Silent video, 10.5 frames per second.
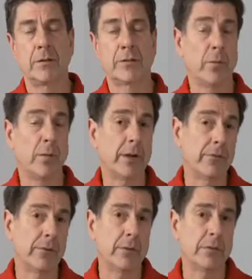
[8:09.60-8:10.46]
So what
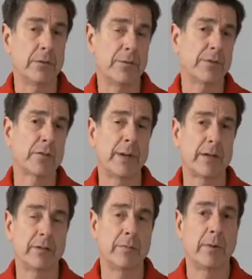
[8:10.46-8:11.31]
do you do if you
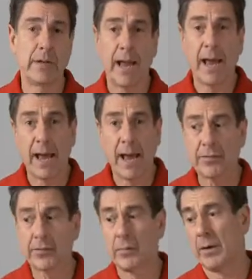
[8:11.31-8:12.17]
suspect someone
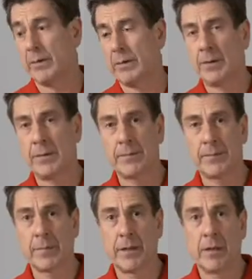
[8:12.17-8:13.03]
has a weapon?
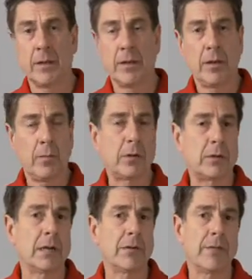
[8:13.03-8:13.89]

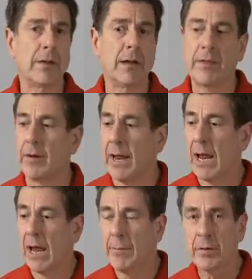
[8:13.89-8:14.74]
Well, if they're an
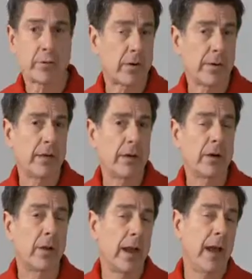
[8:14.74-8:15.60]
ambulatory
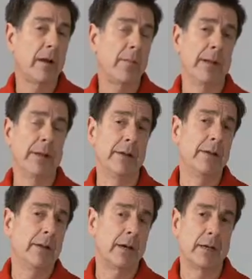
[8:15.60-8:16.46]
or
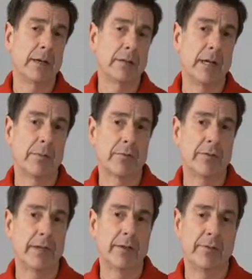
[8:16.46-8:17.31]
animated type
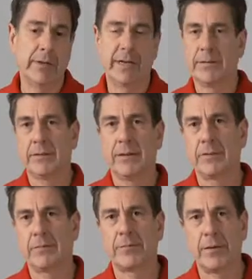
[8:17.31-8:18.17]
person, that is, they're
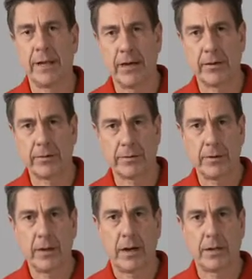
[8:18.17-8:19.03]
not flat out
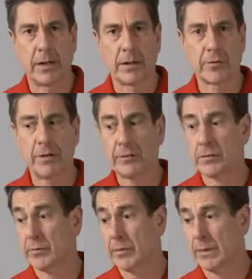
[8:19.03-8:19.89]
or on a
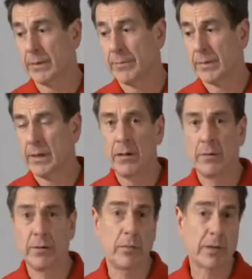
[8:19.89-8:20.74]
stretcher or something,
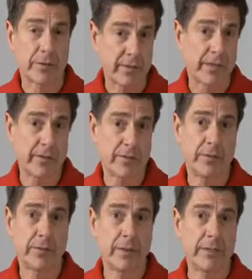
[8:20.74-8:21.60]
well, you want to assess the
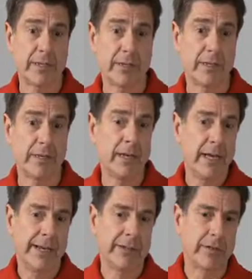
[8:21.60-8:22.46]
situation and see,
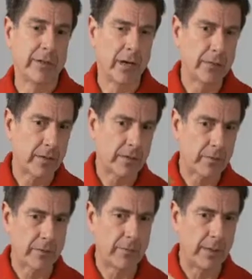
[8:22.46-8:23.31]
does your
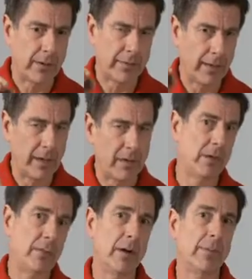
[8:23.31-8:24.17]
concern about them
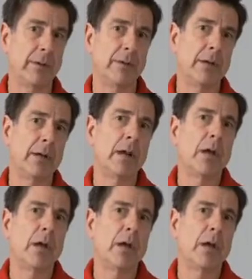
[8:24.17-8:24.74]
having a weapon